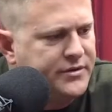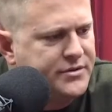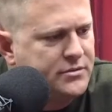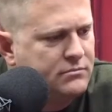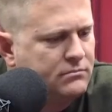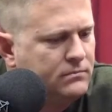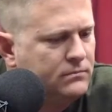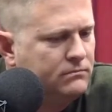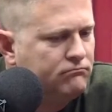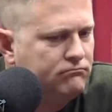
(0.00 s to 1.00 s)
was,
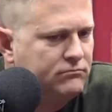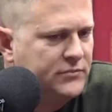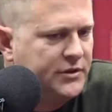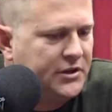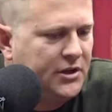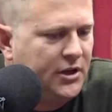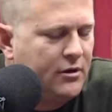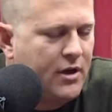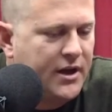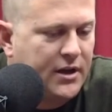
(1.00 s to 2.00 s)
you
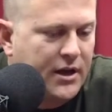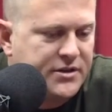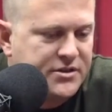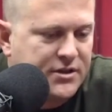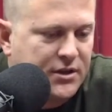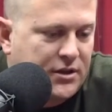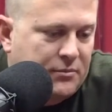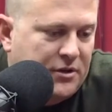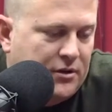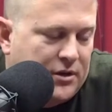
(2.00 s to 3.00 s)
know, I just said, look, I
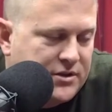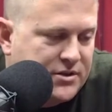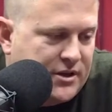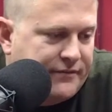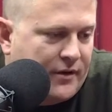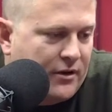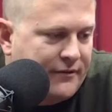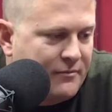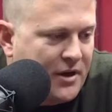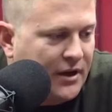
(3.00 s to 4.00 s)
mean, this is like falling
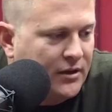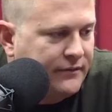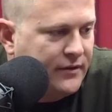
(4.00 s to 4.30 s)
off a bike.